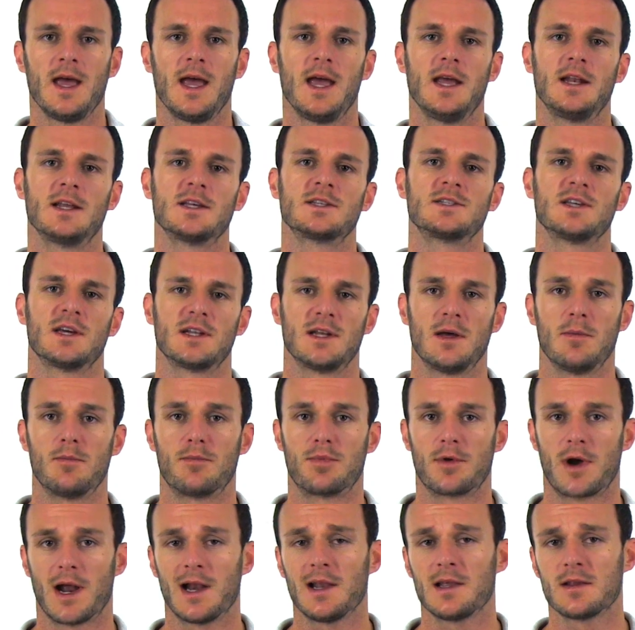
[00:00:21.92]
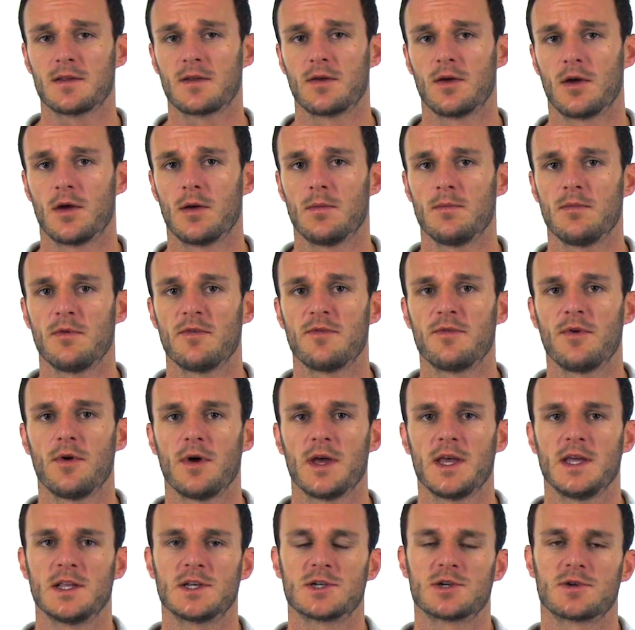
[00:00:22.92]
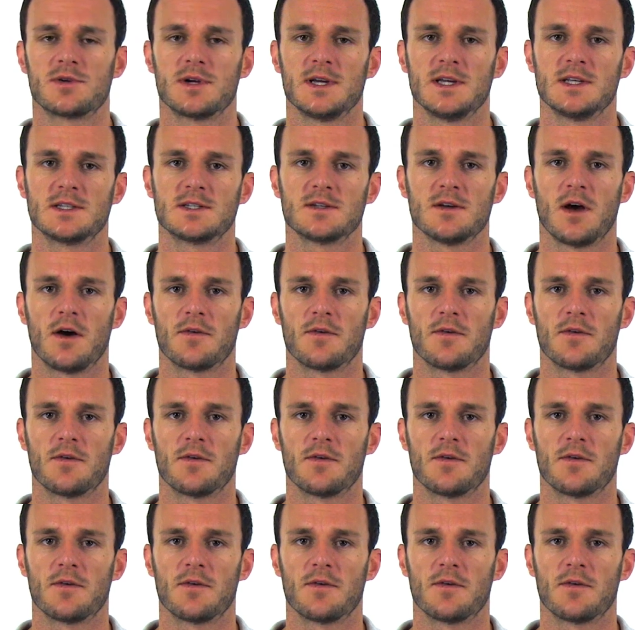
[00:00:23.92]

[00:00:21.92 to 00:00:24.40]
It is an umbrella term for injuries